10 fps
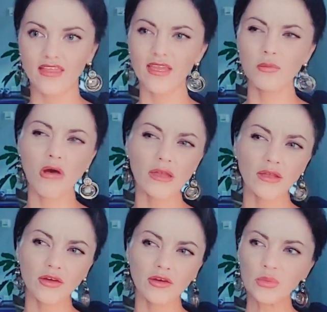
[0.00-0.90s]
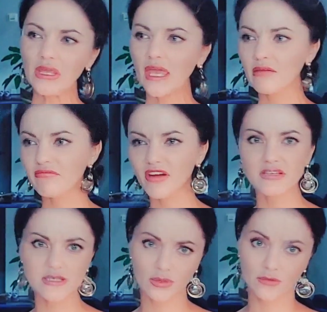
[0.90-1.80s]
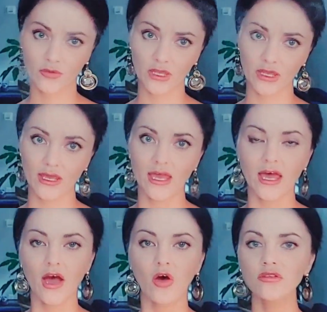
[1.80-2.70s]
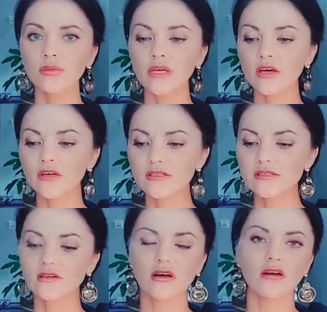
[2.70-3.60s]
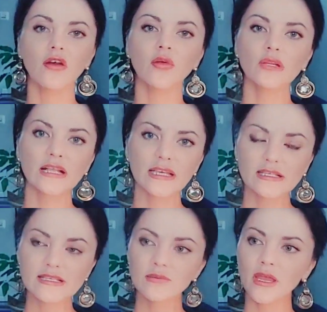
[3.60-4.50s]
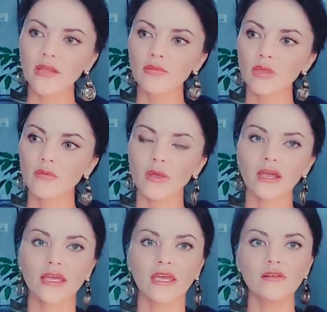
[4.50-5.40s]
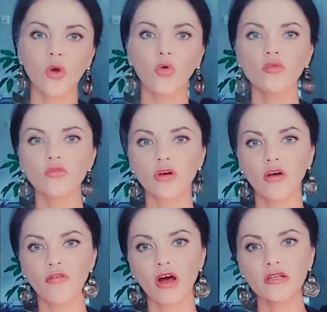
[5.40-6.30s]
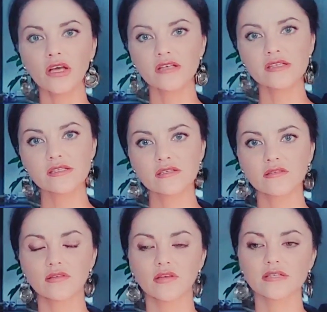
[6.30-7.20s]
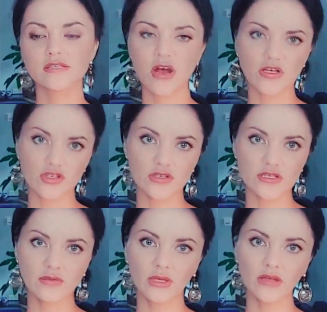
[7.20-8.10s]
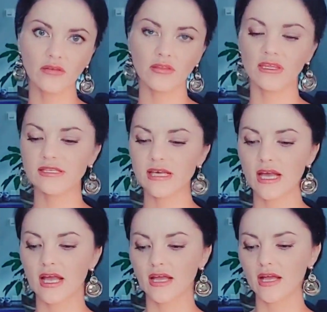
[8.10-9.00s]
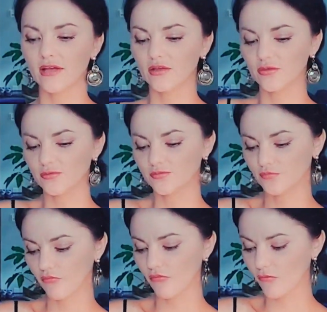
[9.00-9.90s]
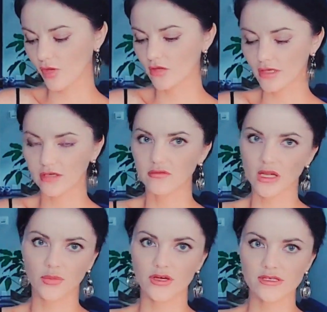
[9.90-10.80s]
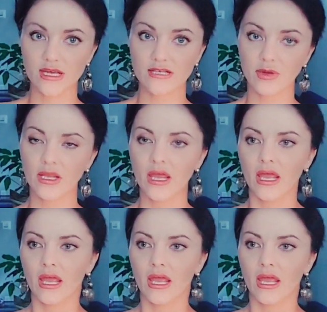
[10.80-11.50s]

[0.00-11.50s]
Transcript: Then mango became very sweet for me, only because uh, herbal cleansing made me made, killed all uh, fungus structures in me. These kind of um, like not parasites, but